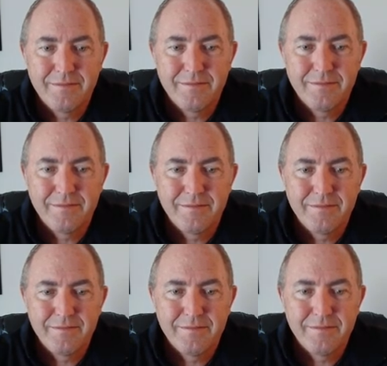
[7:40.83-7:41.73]

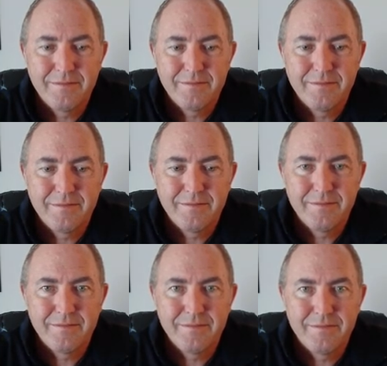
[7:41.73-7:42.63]

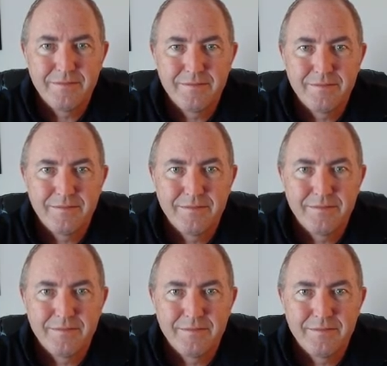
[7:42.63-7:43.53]

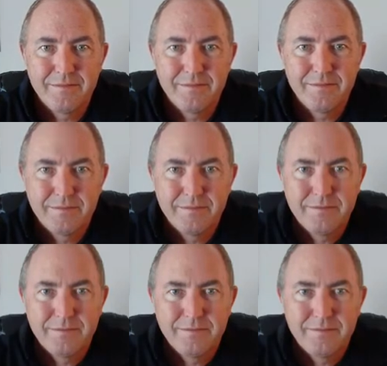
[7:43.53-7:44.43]

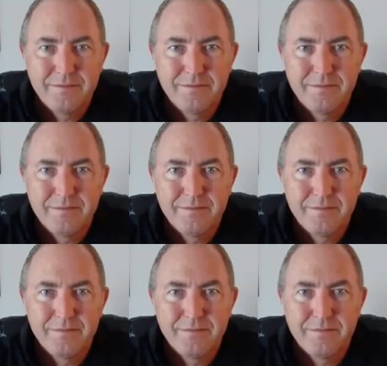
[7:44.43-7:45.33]

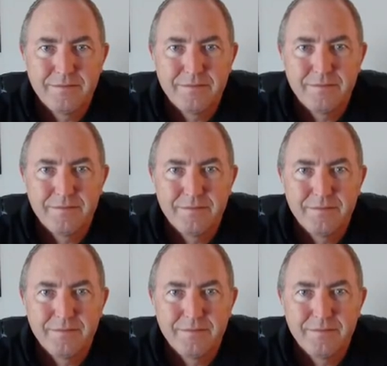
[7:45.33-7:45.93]
(not speaking)